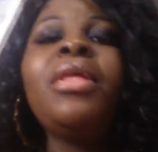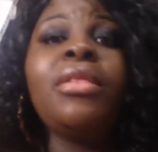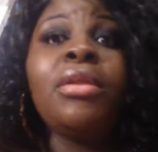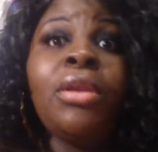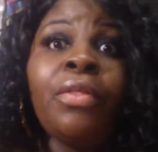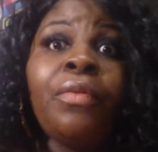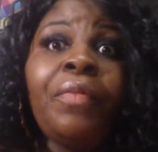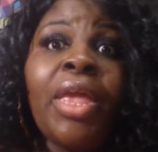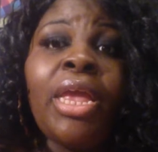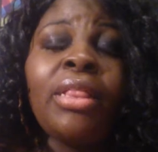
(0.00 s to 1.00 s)
This is another
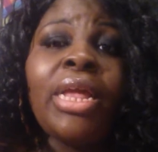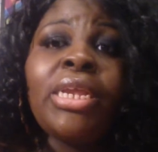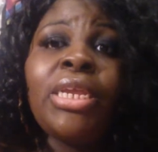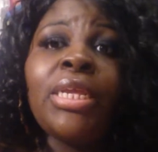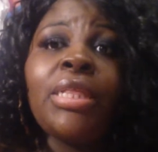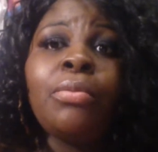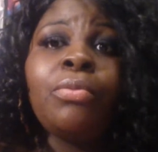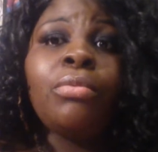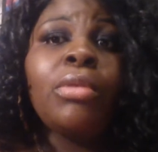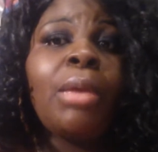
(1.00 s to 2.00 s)
thing that is just,
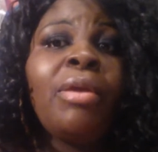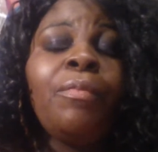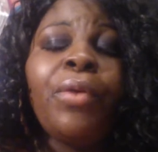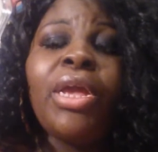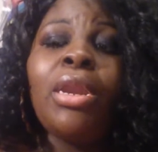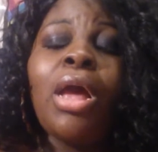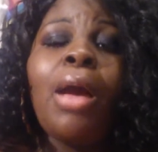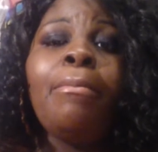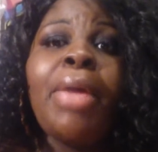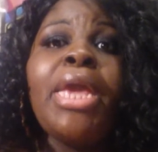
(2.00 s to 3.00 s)
freaking
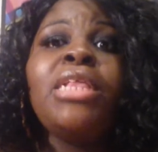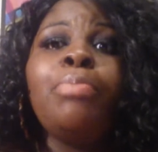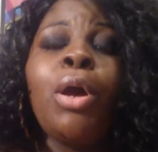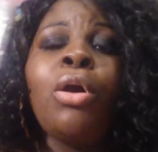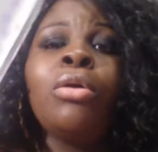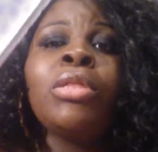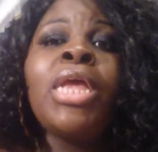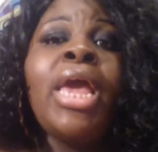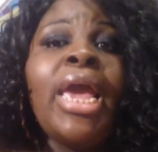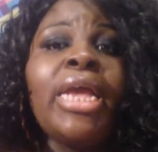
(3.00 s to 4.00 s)
amazeballs.
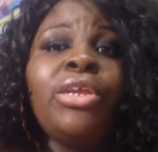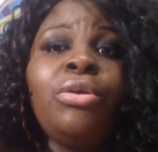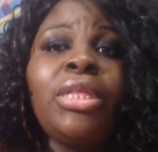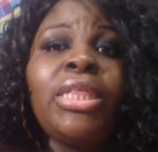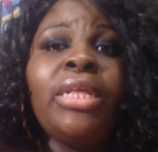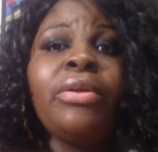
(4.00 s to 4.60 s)
As you can see,